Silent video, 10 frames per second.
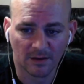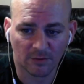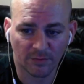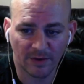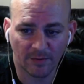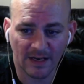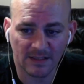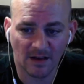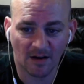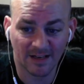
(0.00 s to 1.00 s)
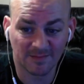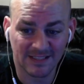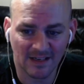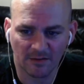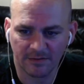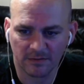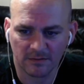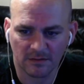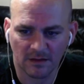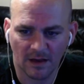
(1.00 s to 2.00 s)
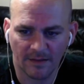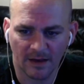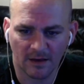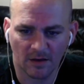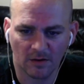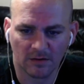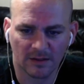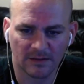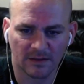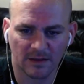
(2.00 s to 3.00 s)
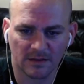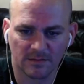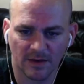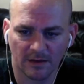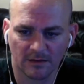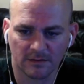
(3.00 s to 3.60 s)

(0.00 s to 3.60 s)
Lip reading: Re-raise on himself, and then go into this. Okay.